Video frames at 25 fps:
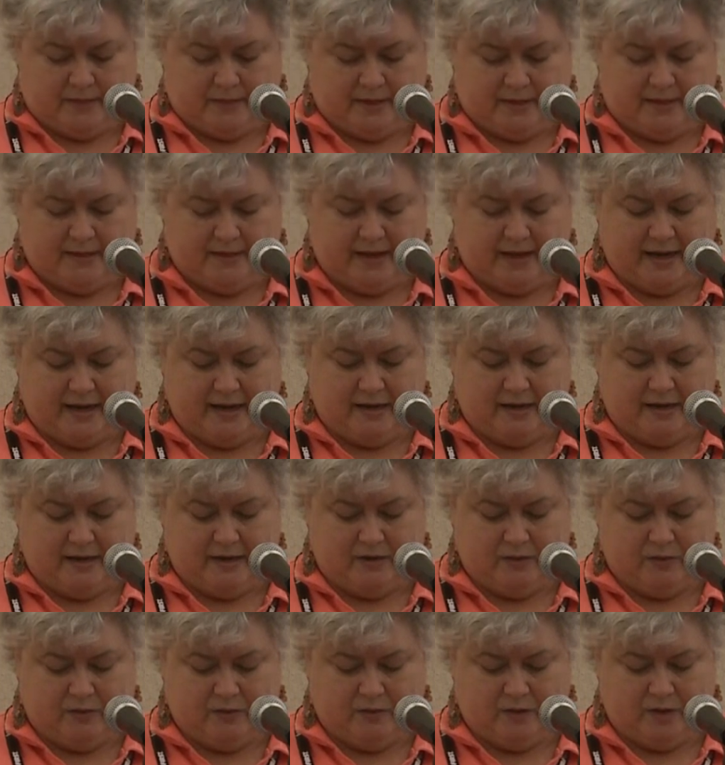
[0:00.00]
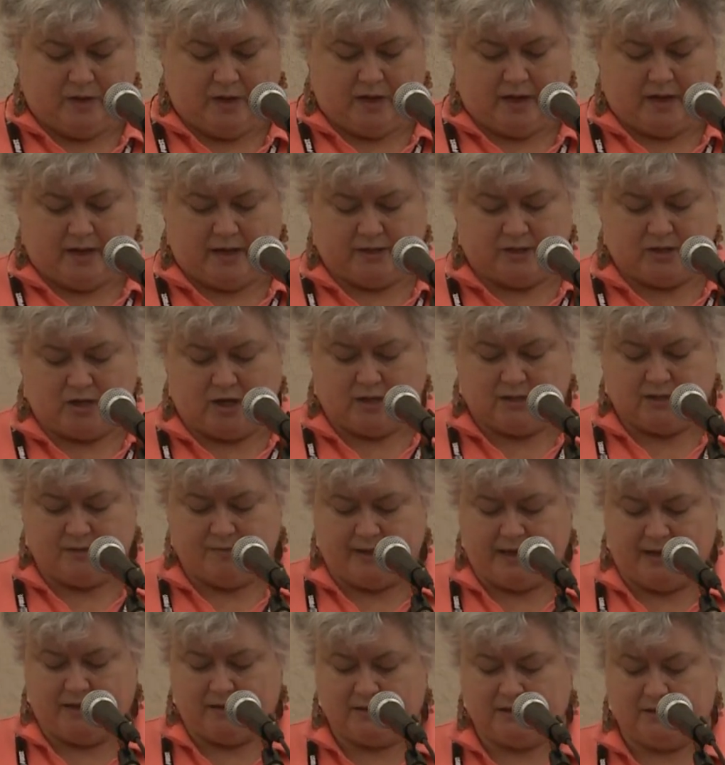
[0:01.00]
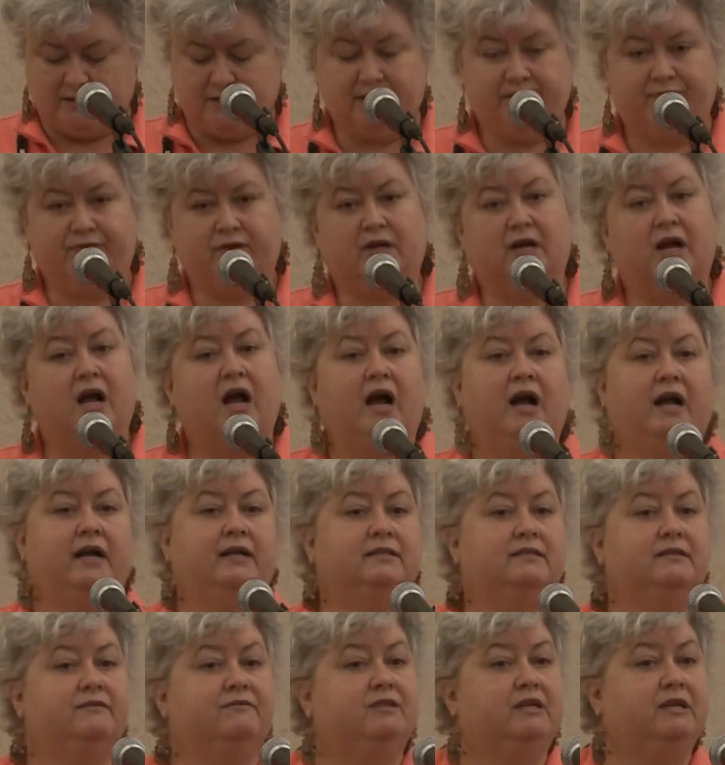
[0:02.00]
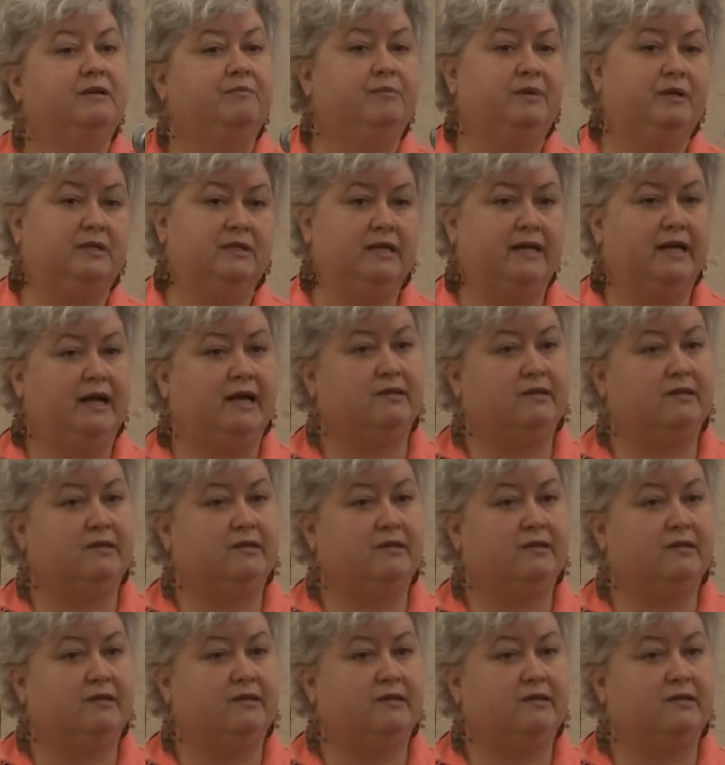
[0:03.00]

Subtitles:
Then I talked about the different kinds of team building